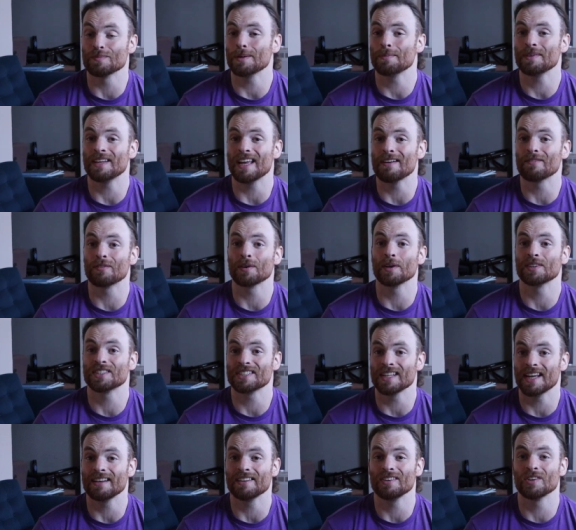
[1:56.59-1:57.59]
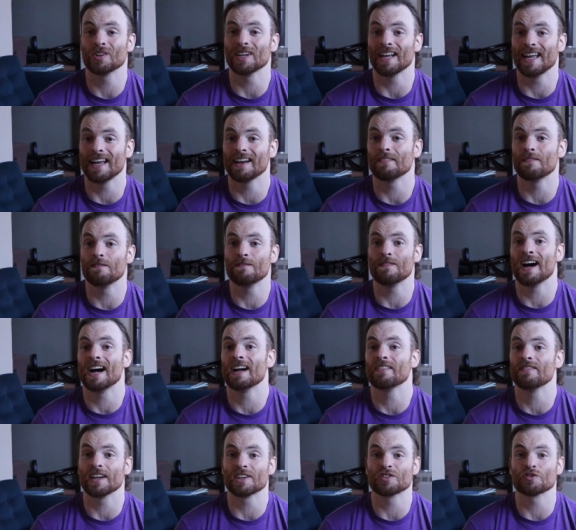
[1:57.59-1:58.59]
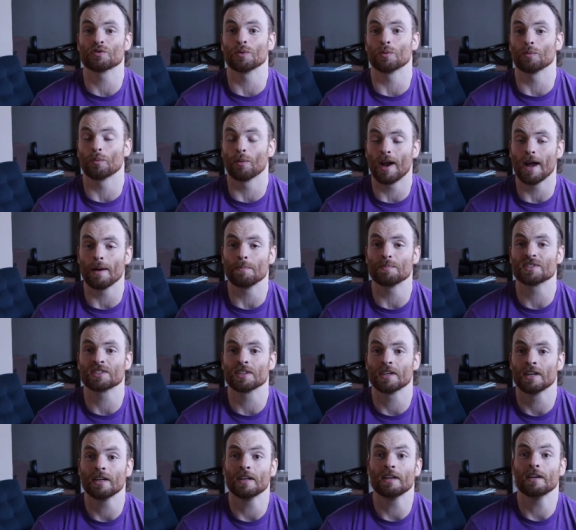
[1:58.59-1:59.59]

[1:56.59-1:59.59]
Maybe every set you're going to add five extra reps